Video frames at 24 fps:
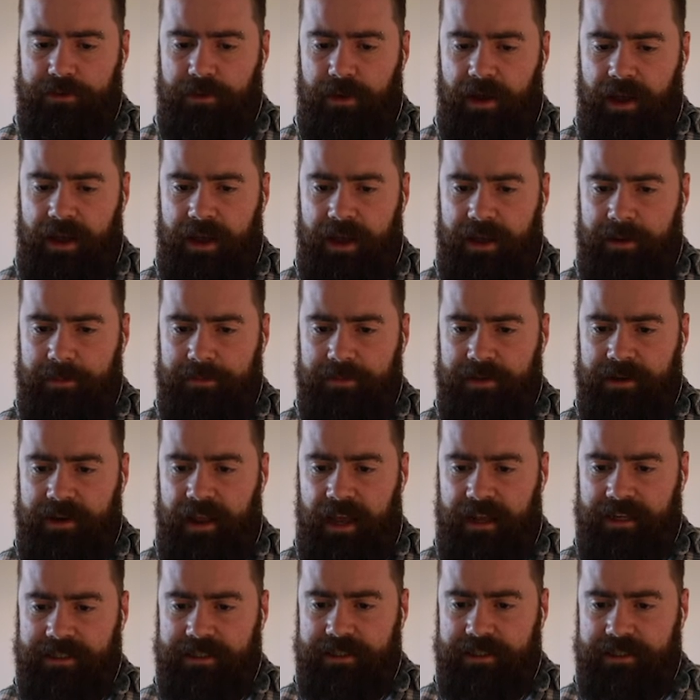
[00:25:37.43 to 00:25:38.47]
the
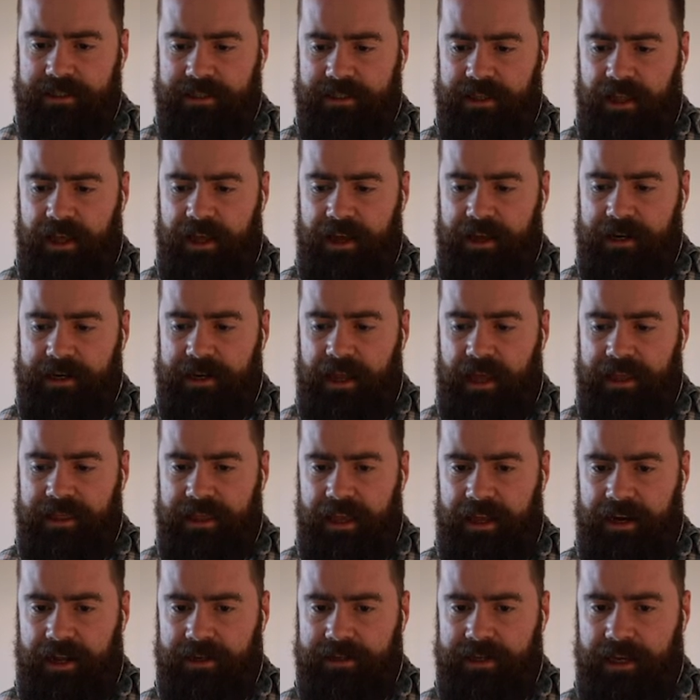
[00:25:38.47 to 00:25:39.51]
next slide,
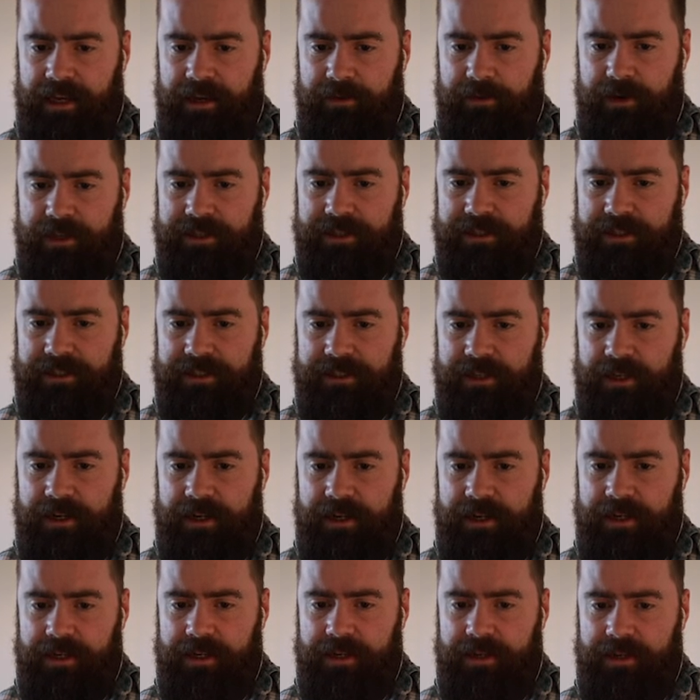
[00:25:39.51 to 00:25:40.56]
and then I'll take questions
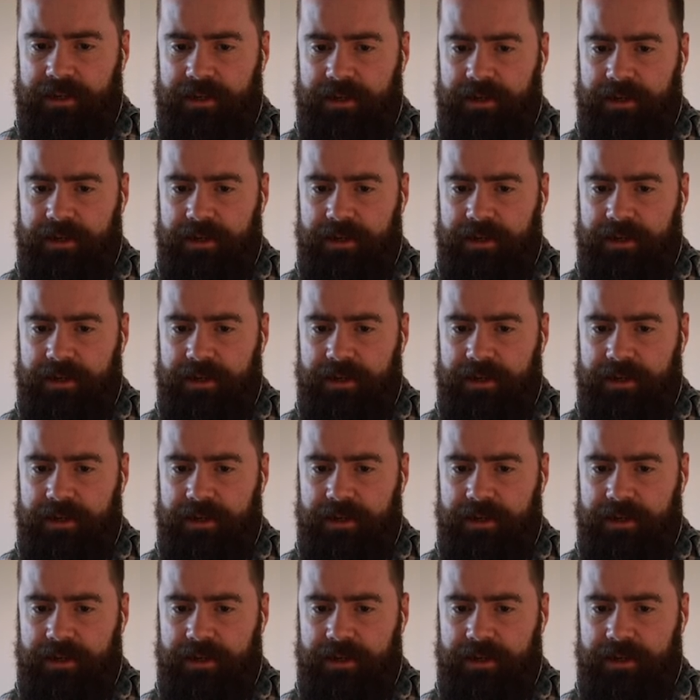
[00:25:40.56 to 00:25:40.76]
on it.